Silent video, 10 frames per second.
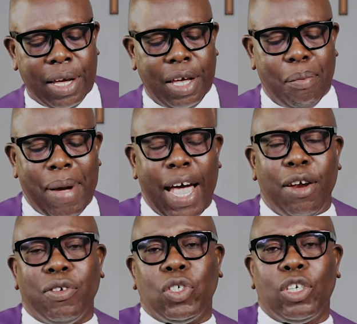a
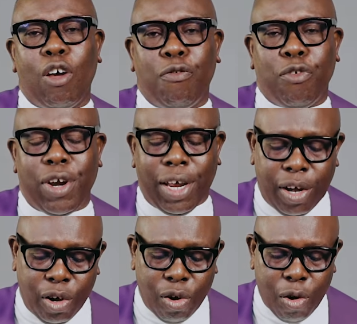man of
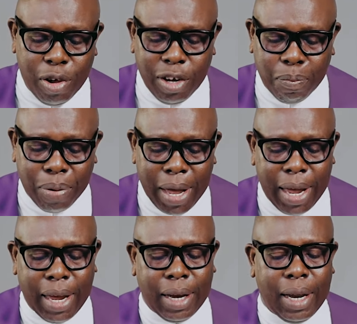suffering, knowing
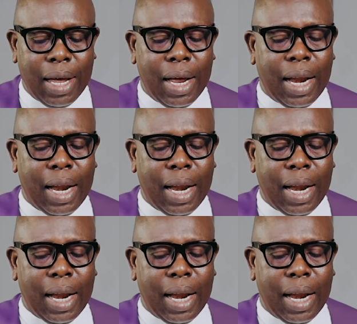pain,